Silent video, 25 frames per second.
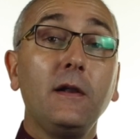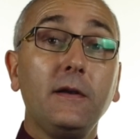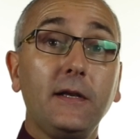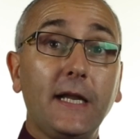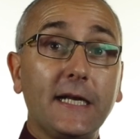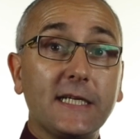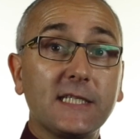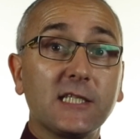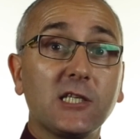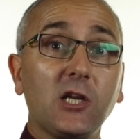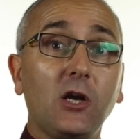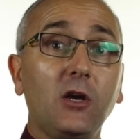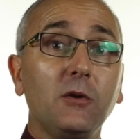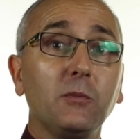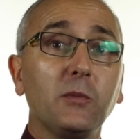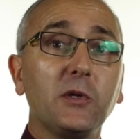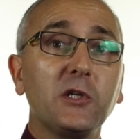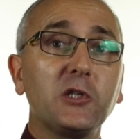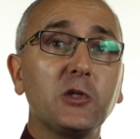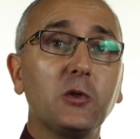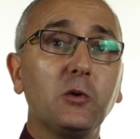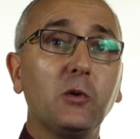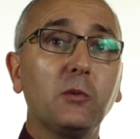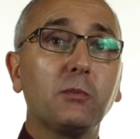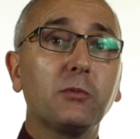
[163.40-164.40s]
next time we
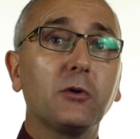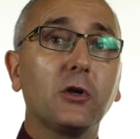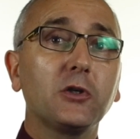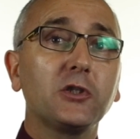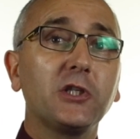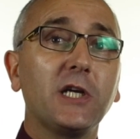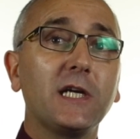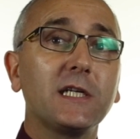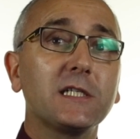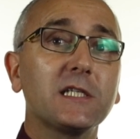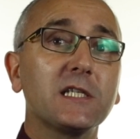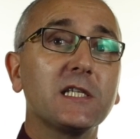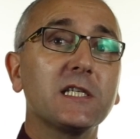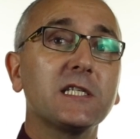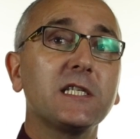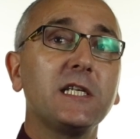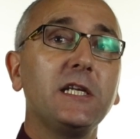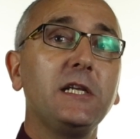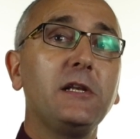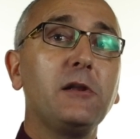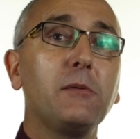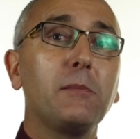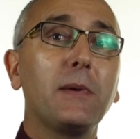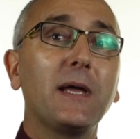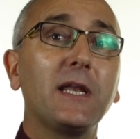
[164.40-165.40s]
do a project, the
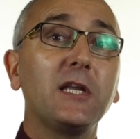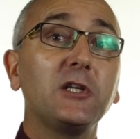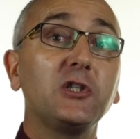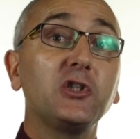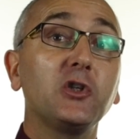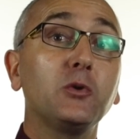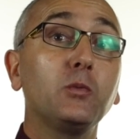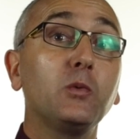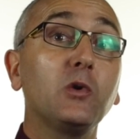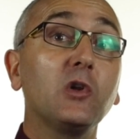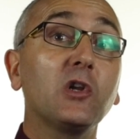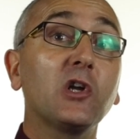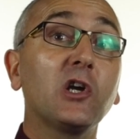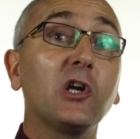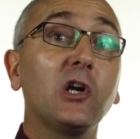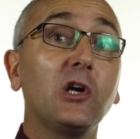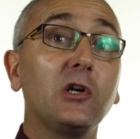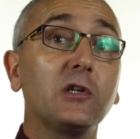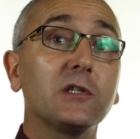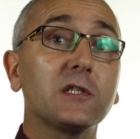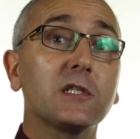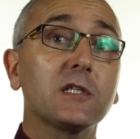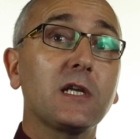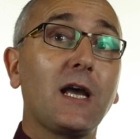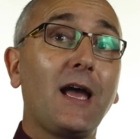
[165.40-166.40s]
senior manager will
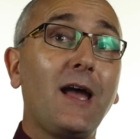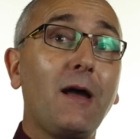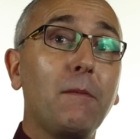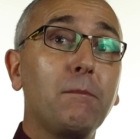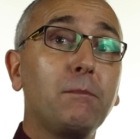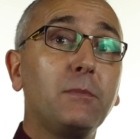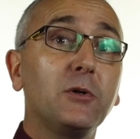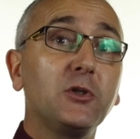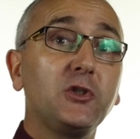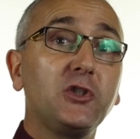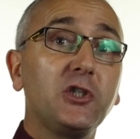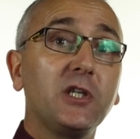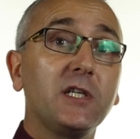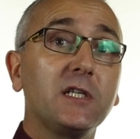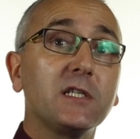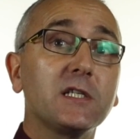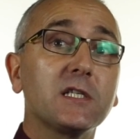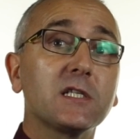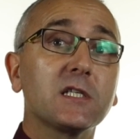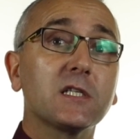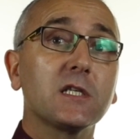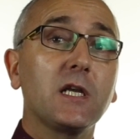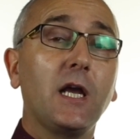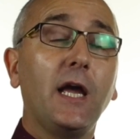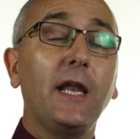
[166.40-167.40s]
cut our
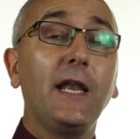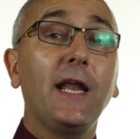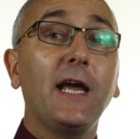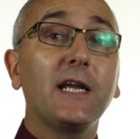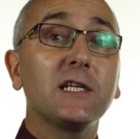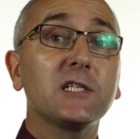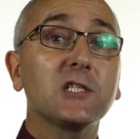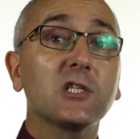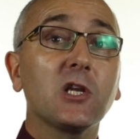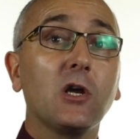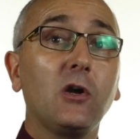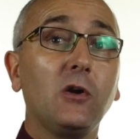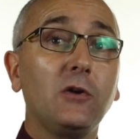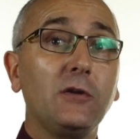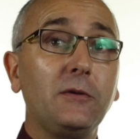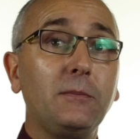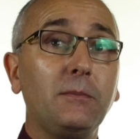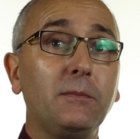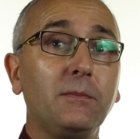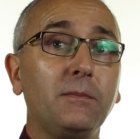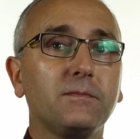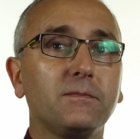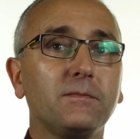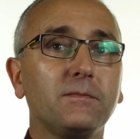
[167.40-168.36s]
budgets and our time.